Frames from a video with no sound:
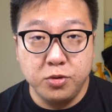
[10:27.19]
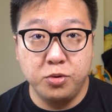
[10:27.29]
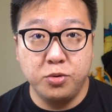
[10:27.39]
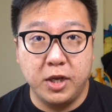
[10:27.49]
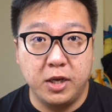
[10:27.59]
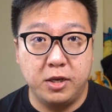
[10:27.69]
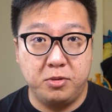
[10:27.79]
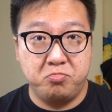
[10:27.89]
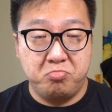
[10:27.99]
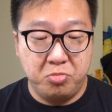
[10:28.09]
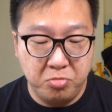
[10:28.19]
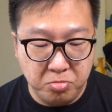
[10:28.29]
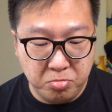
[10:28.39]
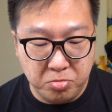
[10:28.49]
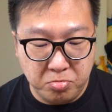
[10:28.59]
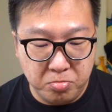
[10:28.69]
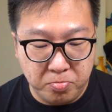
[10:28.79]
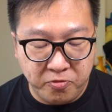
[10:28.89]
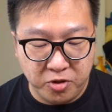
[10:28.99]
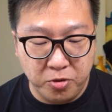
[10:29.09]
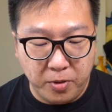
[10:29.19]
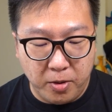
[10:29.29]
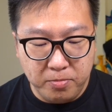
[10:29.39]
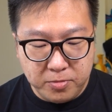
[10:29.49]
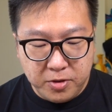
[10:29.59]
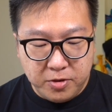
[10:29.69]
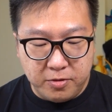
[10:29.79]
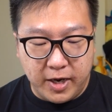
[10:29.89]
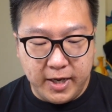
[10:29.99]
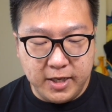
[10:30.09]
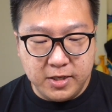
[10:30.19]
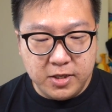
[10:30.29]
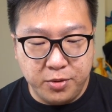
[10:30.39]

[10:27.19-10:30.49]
do the photo bomb, right?